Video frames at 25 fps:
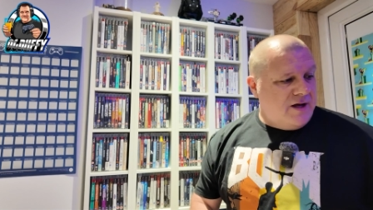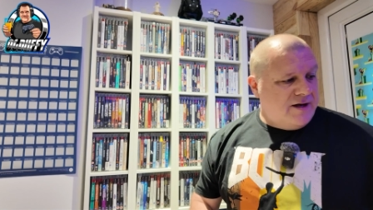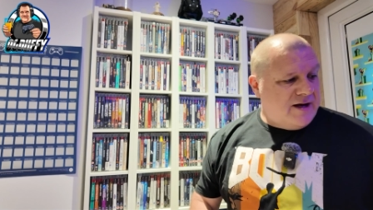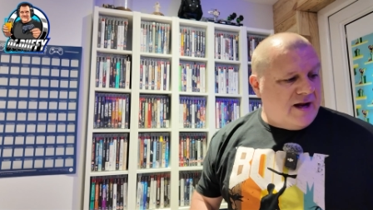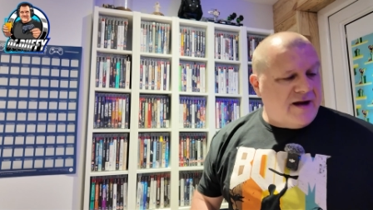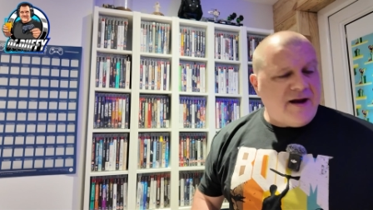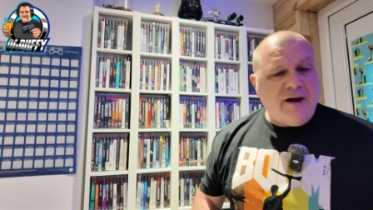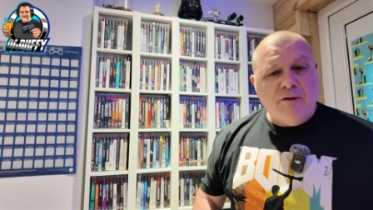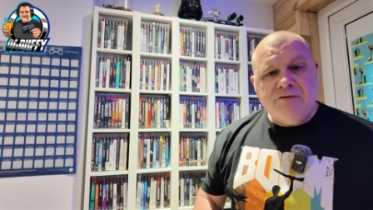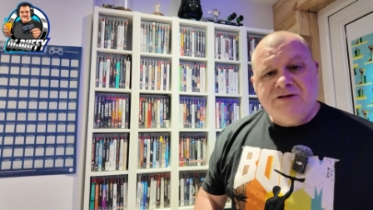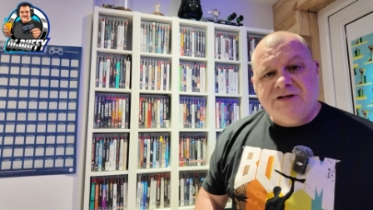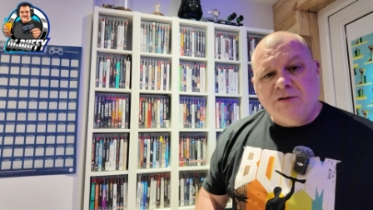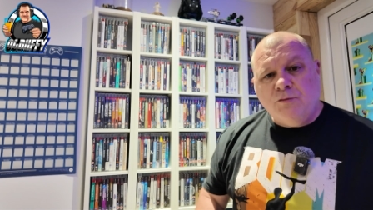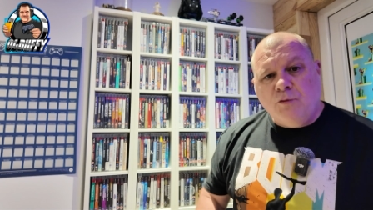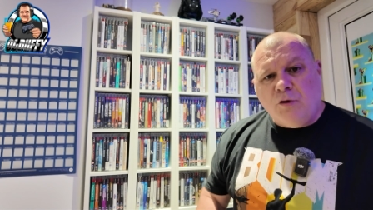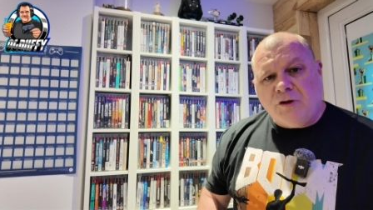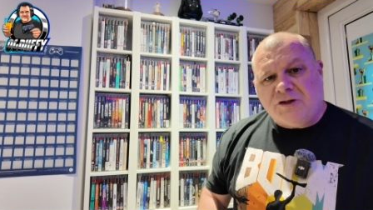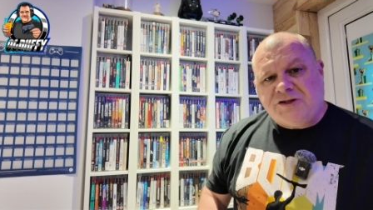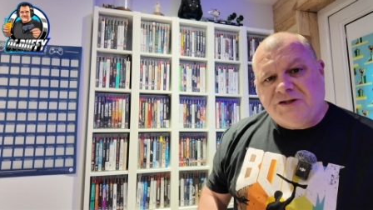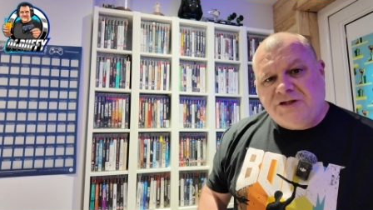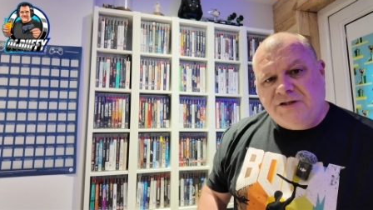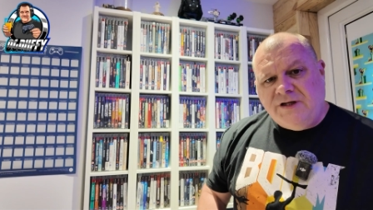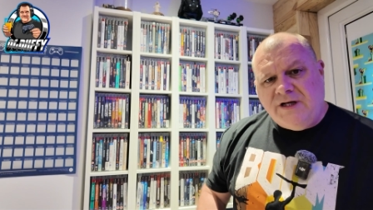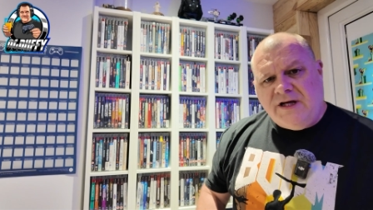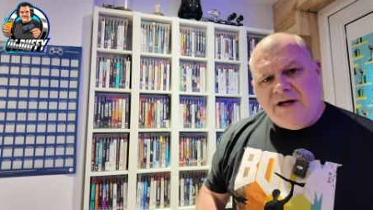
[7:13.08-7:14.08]
Now those that
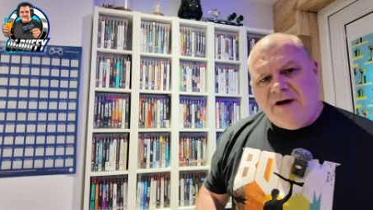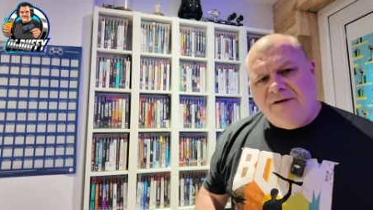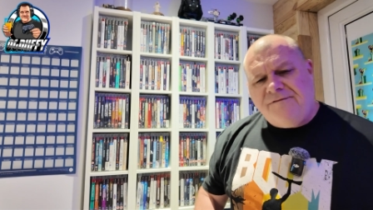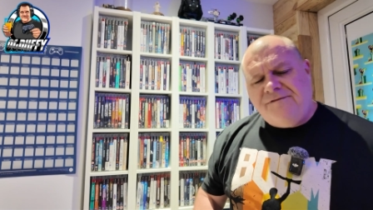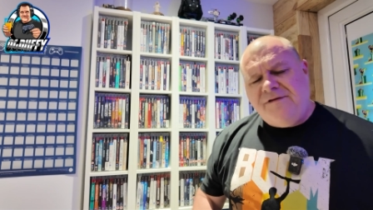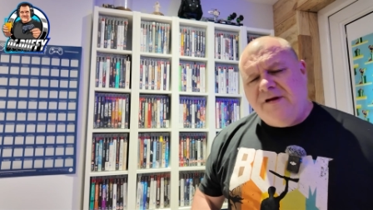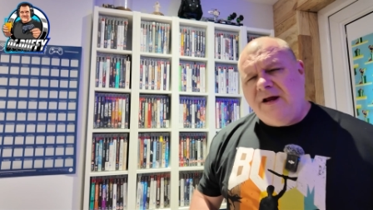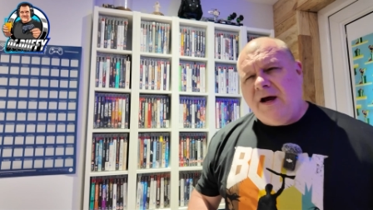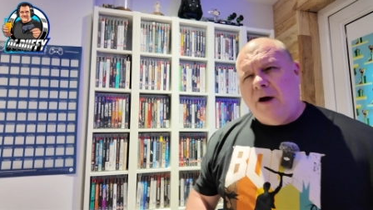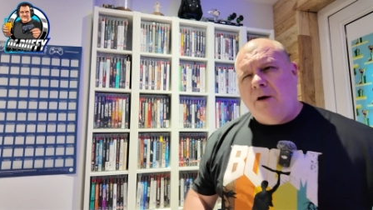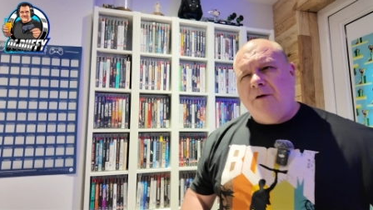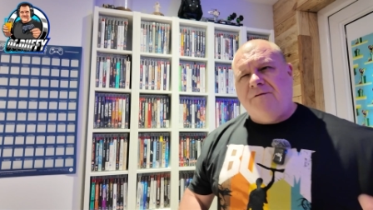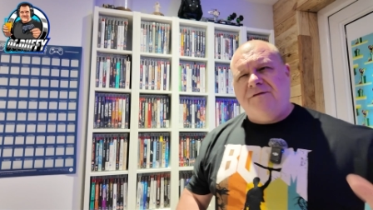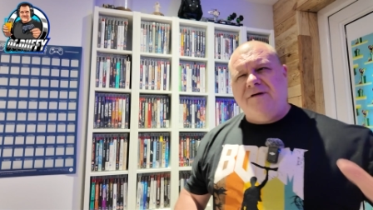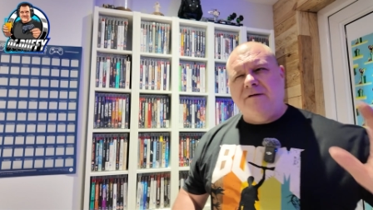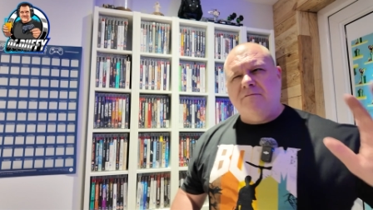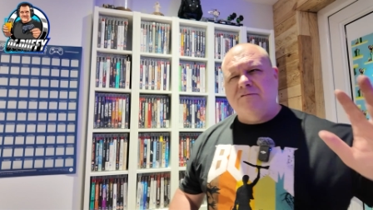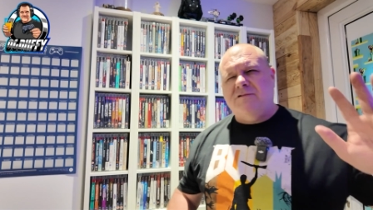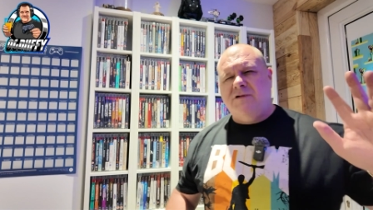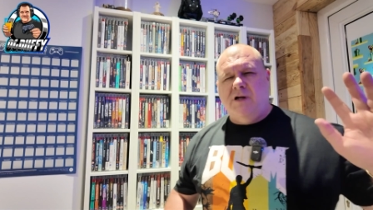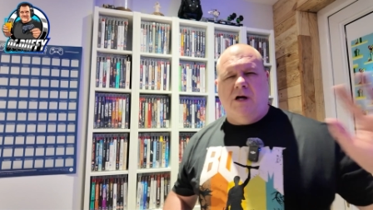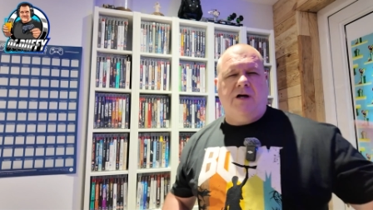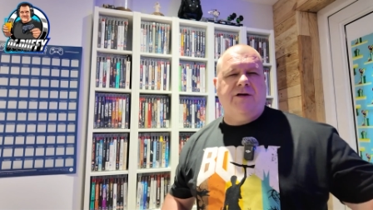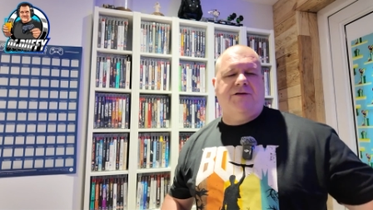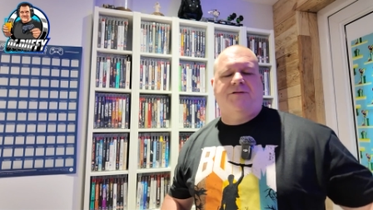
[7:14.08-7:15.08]
watched the video, I think
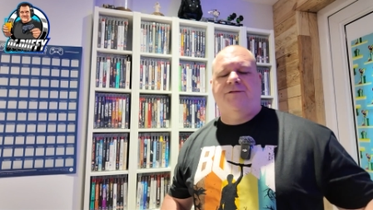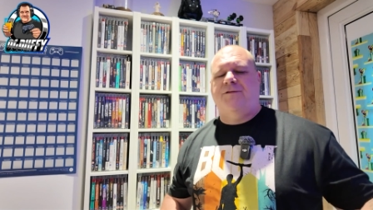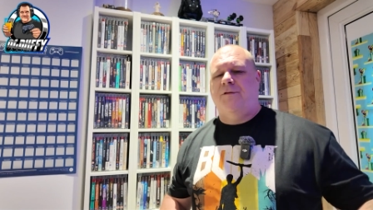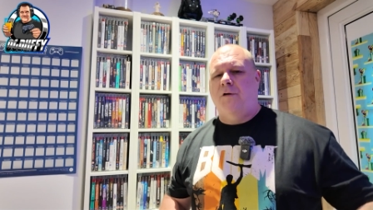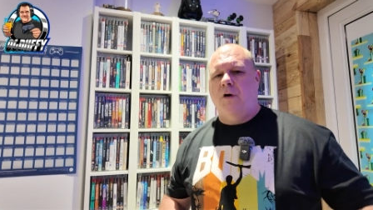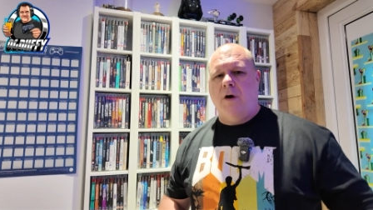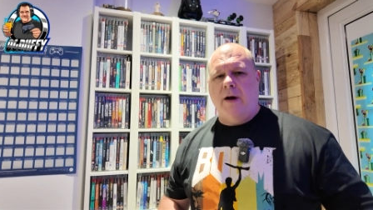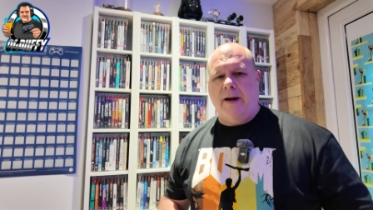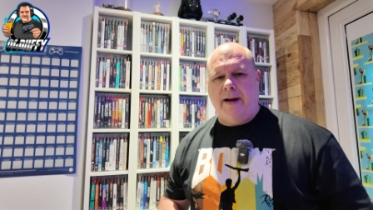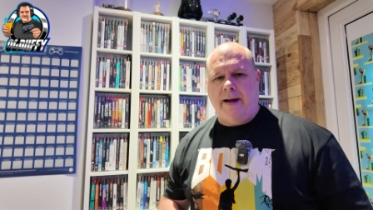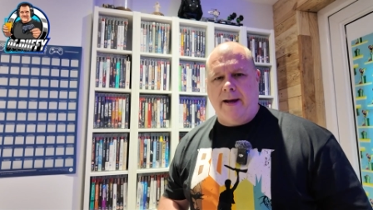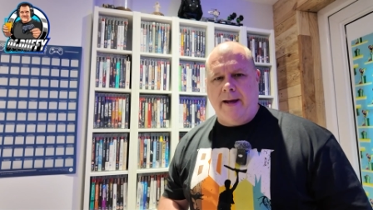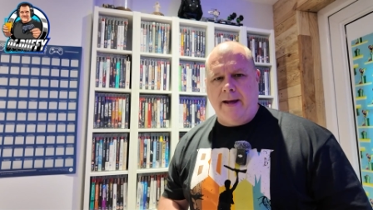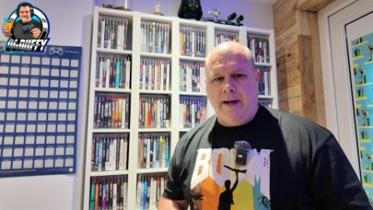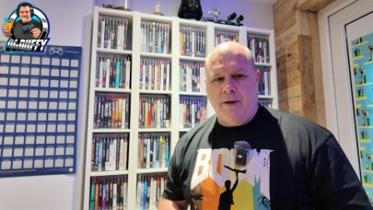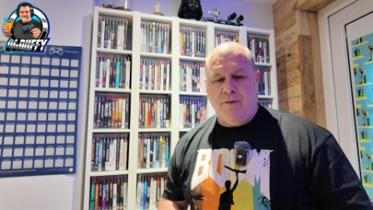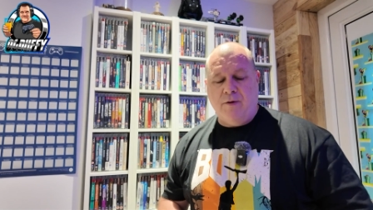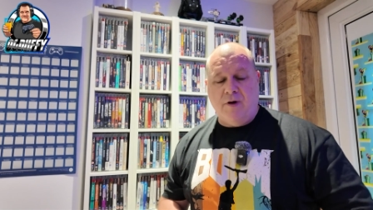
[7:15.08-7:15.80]
it was last Friday,